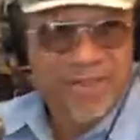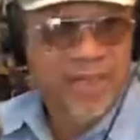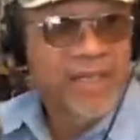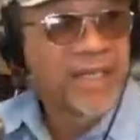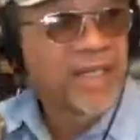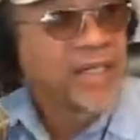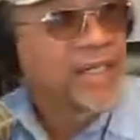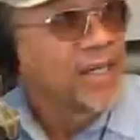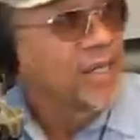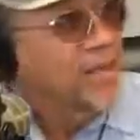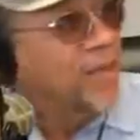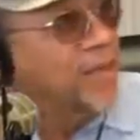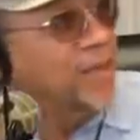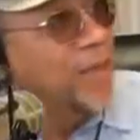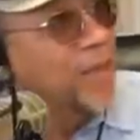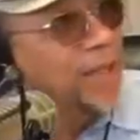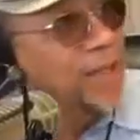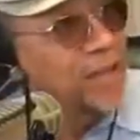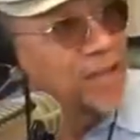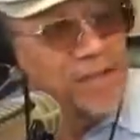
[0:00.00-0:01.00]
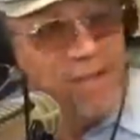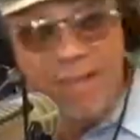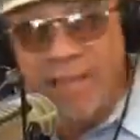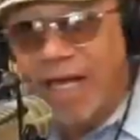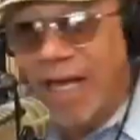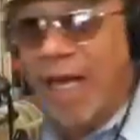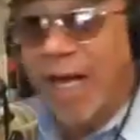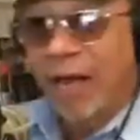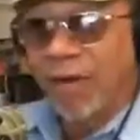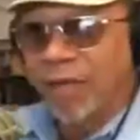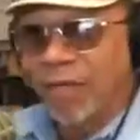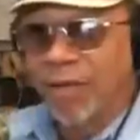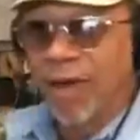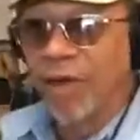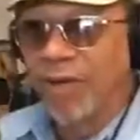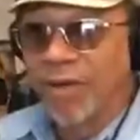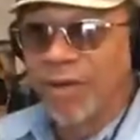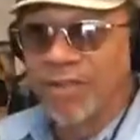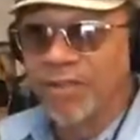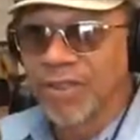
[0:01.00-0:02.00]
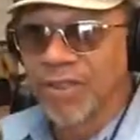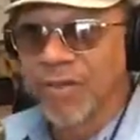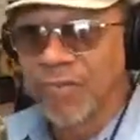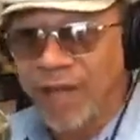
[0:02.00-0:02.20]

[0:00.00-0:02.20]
Clean, to now go into the